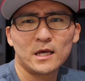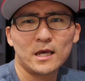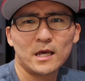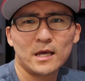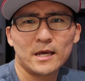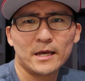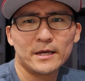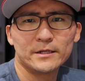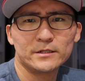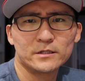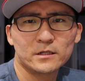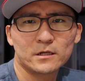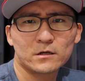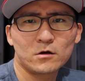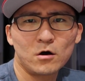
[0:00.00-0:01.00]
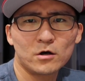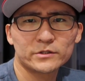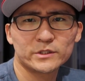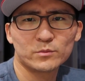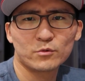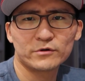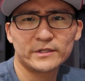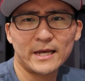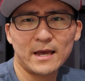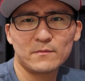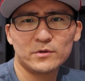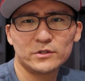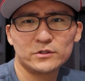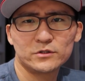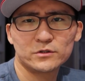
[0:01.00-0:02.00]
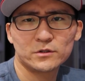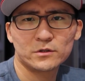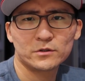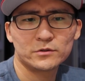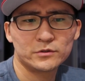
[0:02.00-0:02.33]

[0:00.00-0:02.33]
and causing more damage